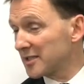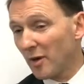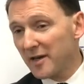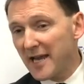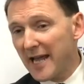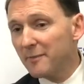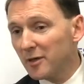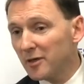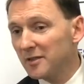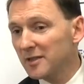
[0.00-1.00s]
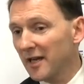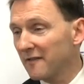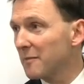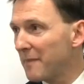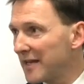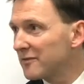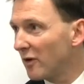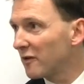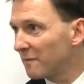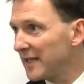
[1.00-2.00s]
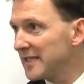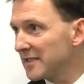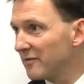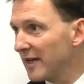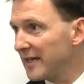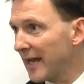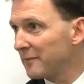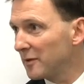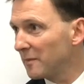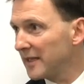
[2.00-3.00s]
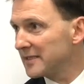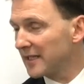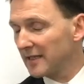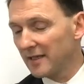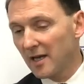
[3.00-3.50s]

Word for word: So our neighbourhood, kind of the bedrock of policing, really, neighbourhood policing.